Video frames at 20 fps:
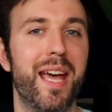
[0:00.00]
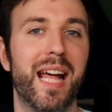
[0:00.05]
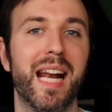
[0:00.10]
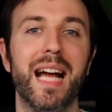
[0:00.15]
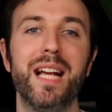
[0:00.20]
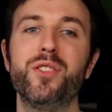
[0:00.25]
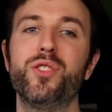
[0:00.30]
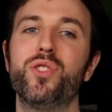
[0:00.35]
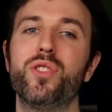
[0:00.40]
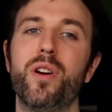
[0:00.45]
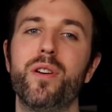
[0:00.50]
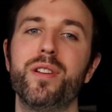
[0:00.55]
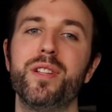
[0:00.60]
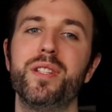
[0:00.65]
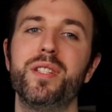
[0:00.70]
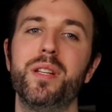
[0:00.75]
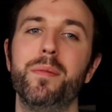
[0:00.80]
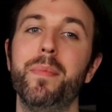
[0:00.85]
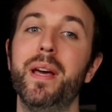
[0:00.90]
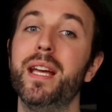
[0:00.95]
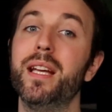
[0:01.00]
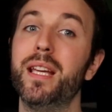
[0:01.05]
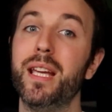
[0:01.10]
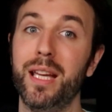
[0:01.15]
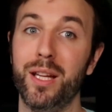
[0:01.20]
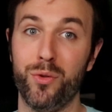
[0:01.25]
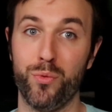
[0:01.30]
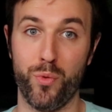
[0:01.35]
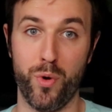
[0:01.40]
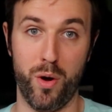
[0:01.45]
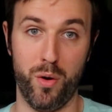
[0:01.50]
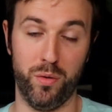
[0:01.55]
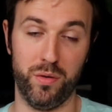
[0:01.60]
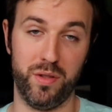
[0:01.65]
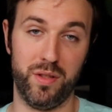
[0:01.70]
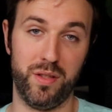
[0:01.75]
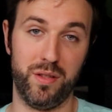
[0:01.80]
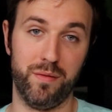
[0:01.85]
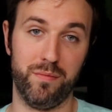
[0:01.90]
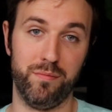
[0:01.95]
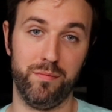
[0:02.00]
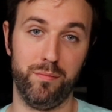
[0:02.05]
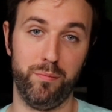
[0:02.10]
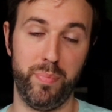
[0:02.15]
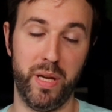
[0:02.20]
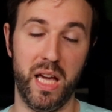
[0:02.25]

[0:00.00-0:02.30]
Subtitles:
and I started to make inroads.